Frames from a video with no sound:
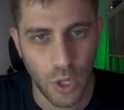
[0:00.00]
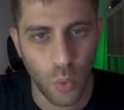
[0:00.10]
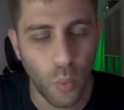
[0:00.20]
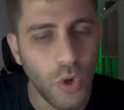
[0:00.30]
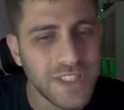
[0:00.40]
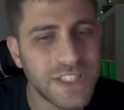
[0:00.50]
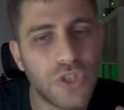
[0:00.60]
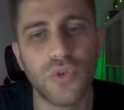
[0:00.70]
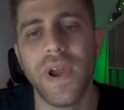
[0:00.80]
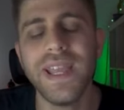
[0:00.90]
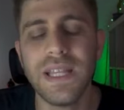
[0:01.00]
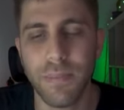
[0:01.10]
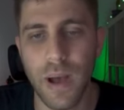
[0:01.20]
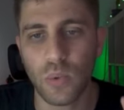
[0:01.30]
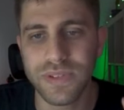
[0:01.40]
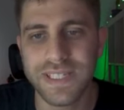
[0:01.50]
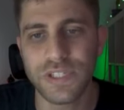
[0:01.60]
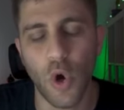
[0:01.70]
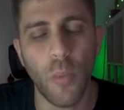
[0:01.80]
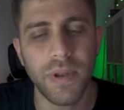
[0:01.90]
What's great about
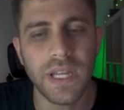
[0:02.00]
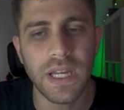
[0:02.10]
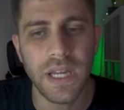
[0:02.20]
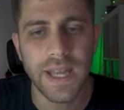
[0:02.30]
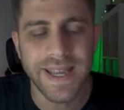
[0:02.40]
this opening